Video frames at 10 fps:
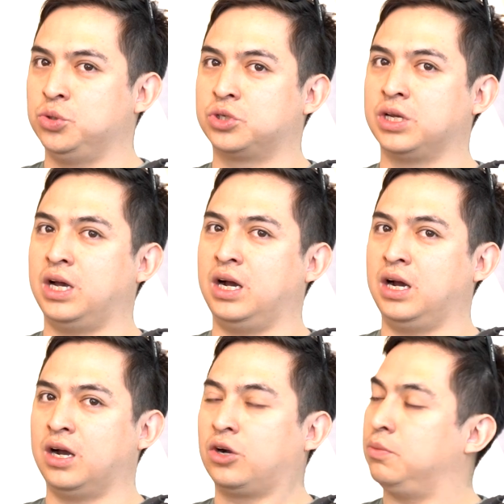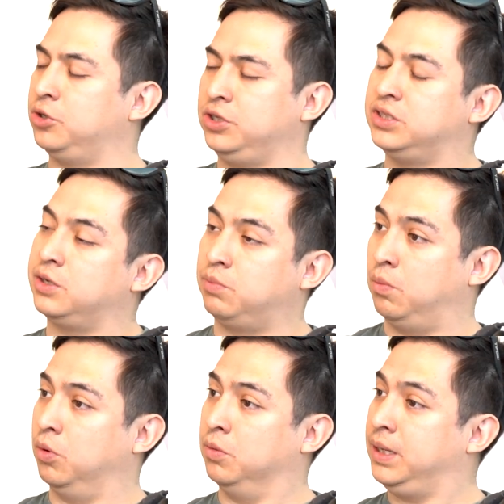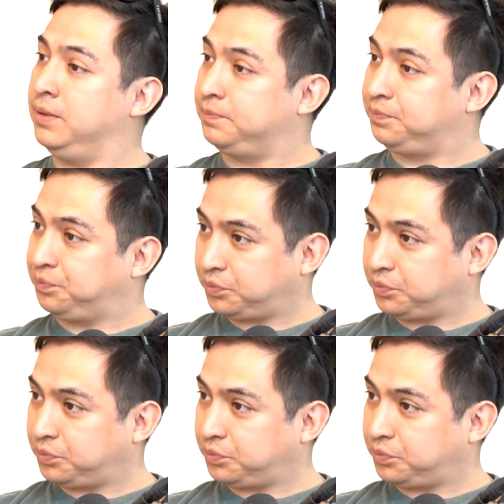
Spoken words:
choose a common Easter bumblebee.